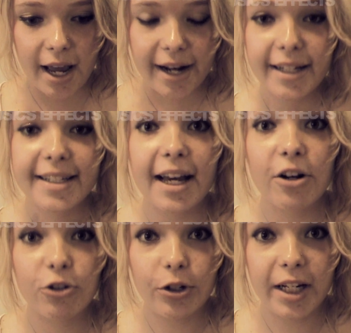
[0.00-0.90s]
Any
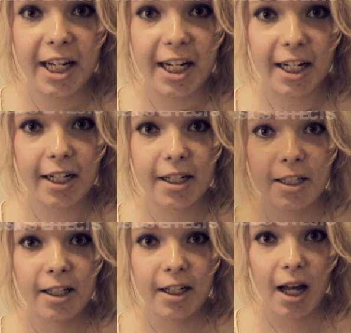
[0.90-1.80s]
sound you hear
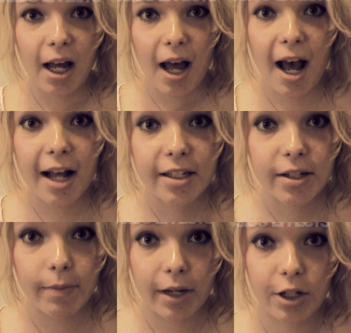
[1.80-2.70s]
has
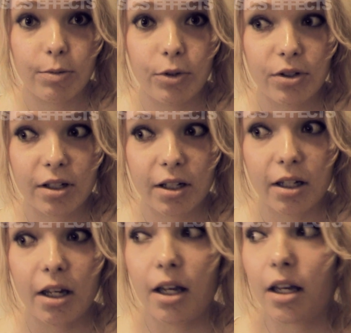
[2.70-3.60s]
to match
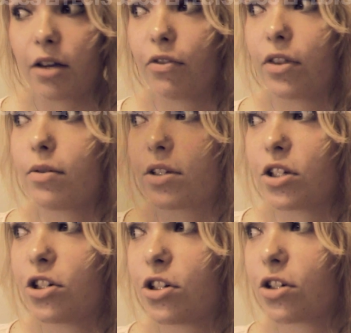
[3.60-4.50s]
music. If there was
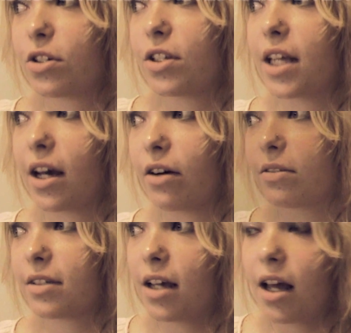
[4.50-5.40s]
a shh
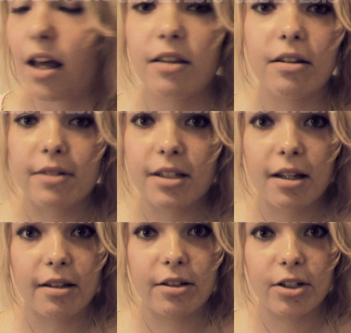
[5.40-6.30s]
sound and there was
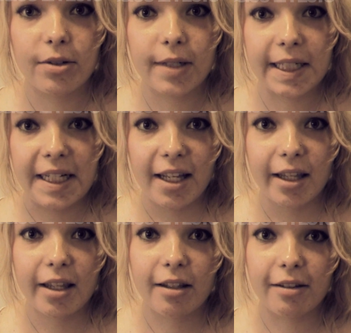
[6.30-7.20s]
nothing to it,
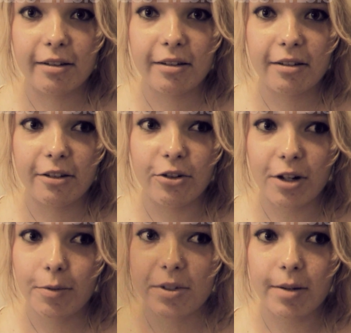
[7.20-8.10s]
then your
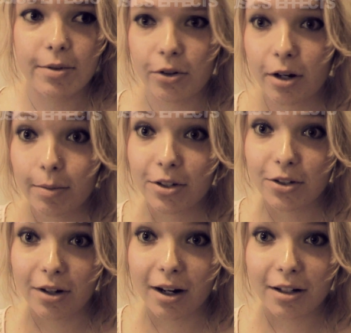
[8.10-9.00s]
dubstep's not up to
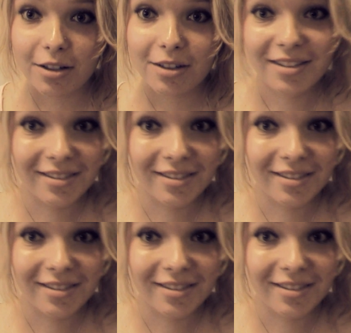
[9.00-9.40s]
scratch,